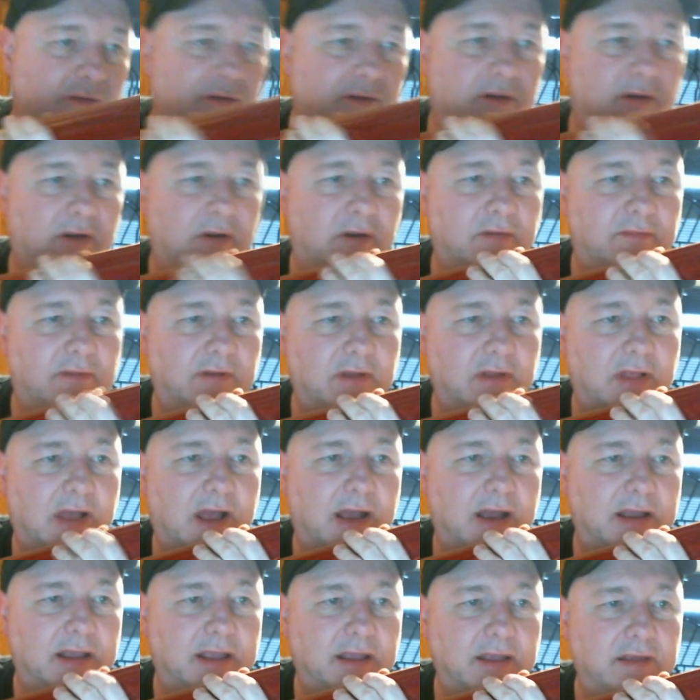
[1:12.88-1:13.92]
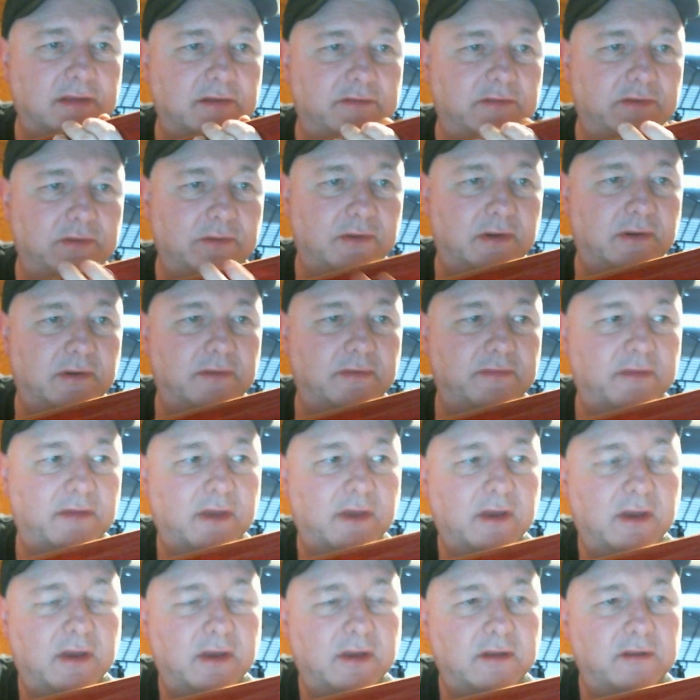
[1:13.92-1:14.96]
are Grover locking tuners,
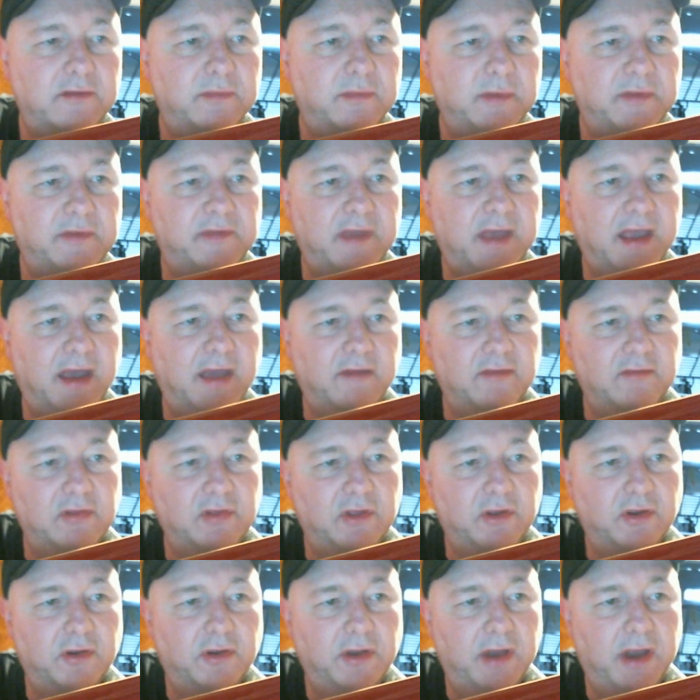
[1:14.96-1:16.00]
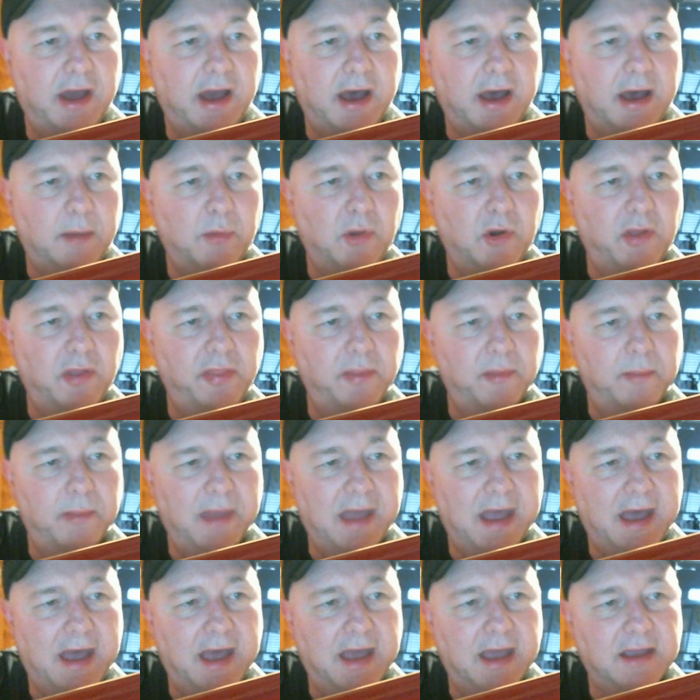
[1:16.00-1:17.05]
which means they have a little knob on the
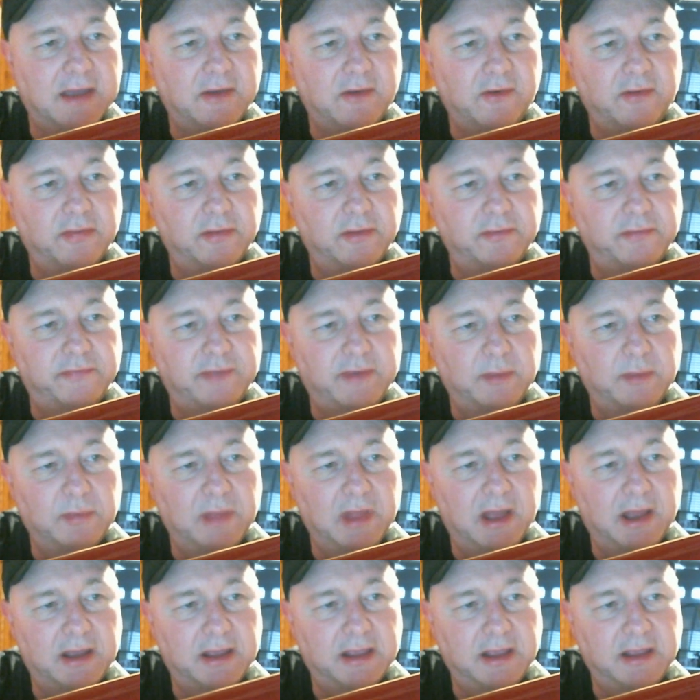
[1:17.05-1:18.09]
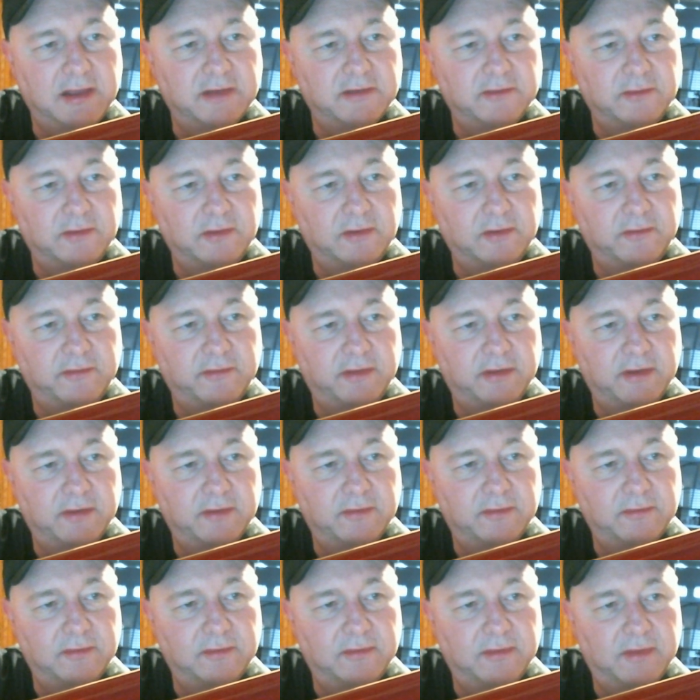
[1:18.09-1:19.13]
back, although some locking tuners
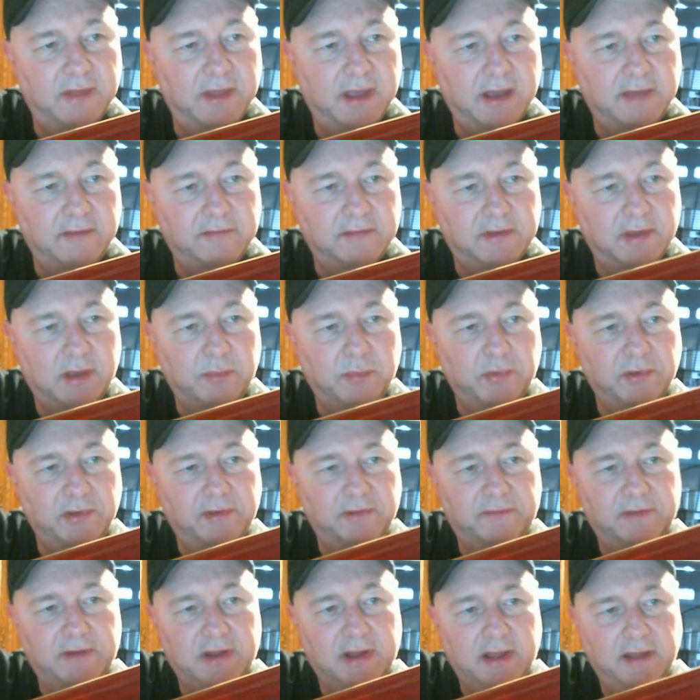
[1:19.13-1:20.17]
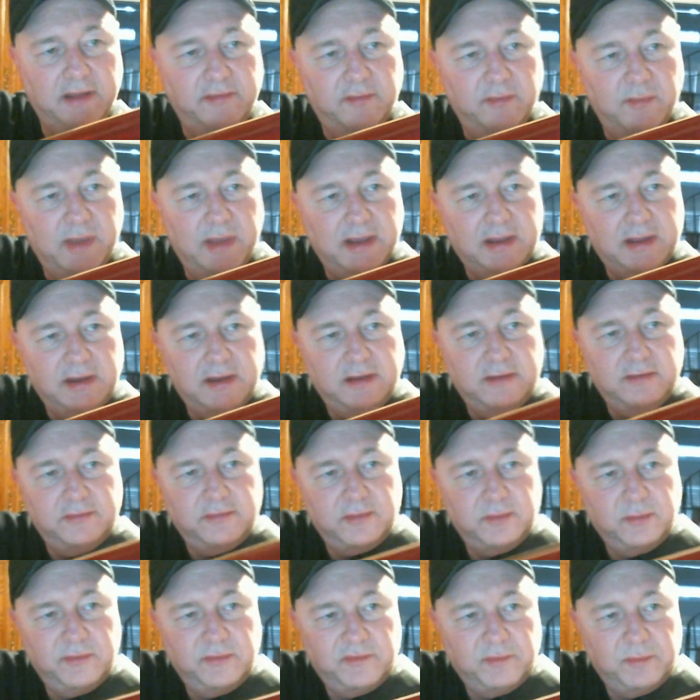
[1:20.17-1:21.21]
don't. They have a couple different kinds of
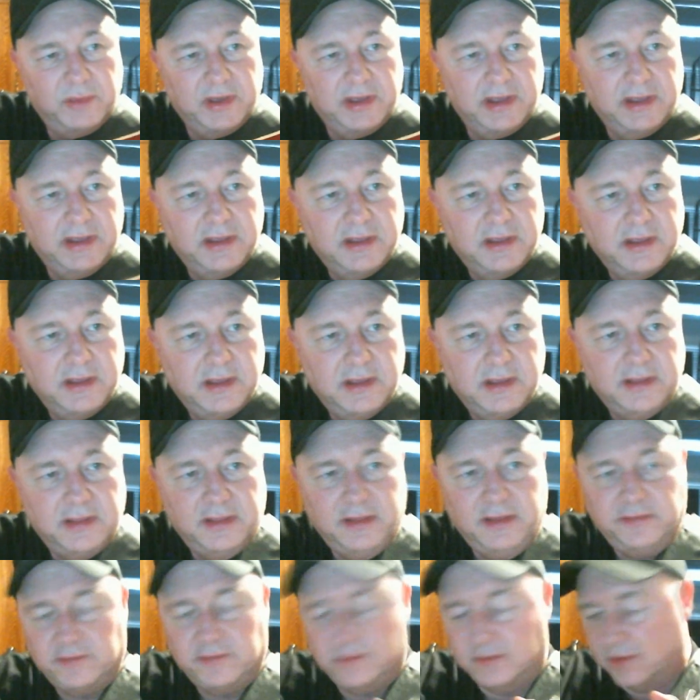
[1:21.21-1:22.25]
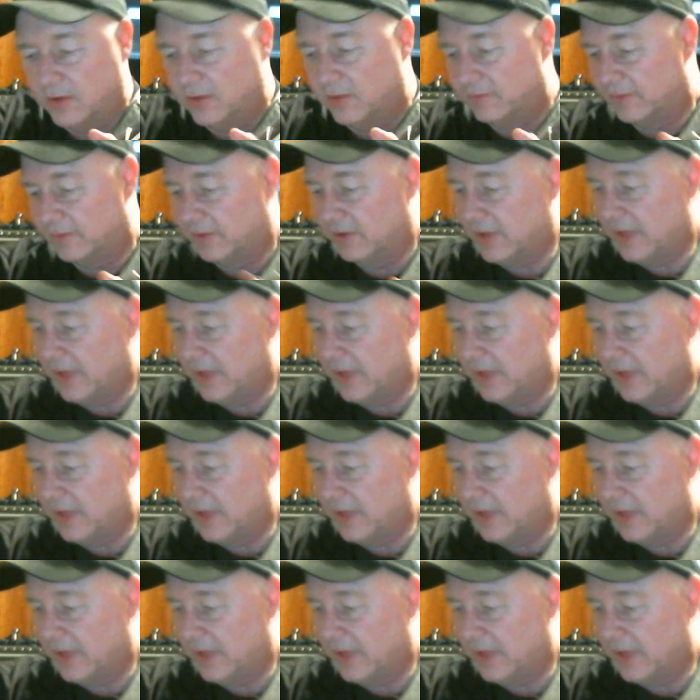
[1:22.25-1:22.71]
mechanisms, but these are Grover